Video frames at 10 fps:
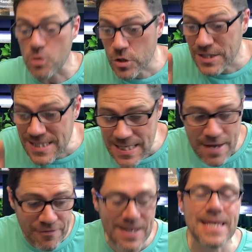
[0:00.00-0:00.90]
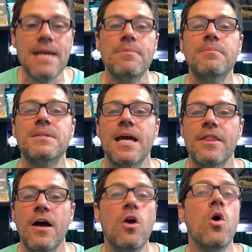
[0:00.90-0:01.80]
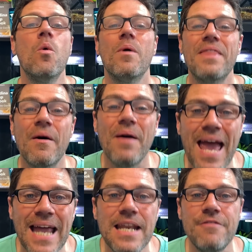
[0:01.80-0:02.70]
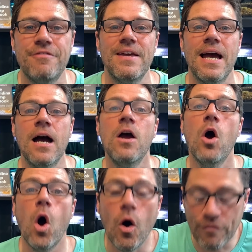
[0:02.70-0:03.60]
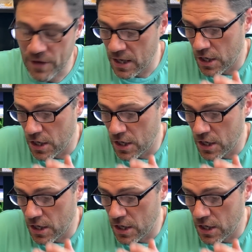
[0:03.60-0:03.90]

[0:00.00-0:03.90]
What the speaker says: You can safely keep them together without any fear of